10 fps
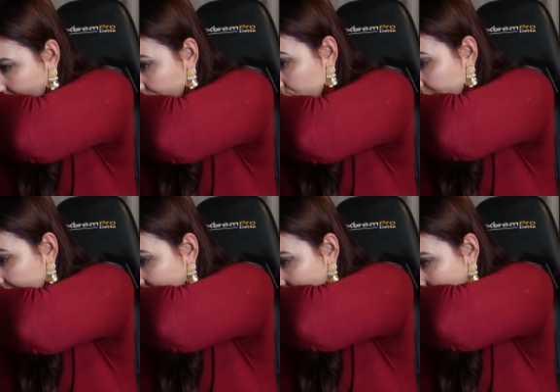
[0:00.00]
It was
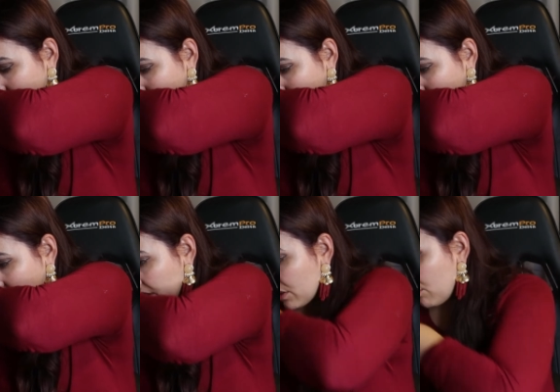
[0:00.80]
released
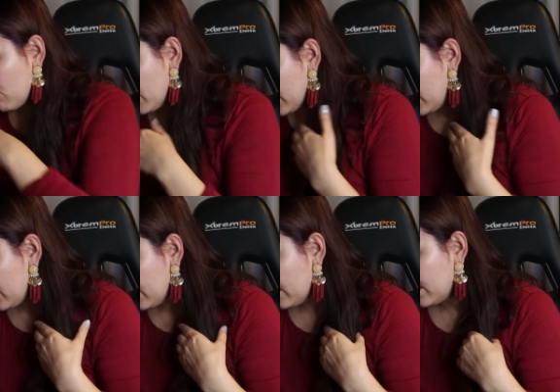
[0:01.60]
in
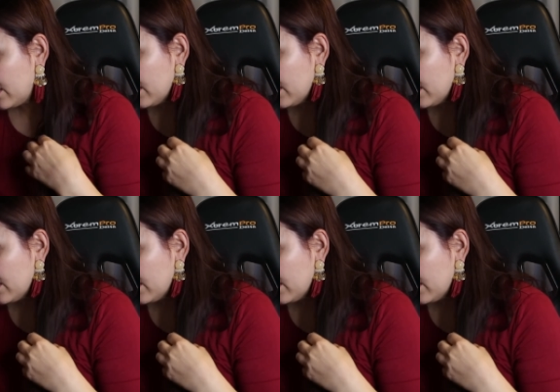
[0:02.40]
twenty,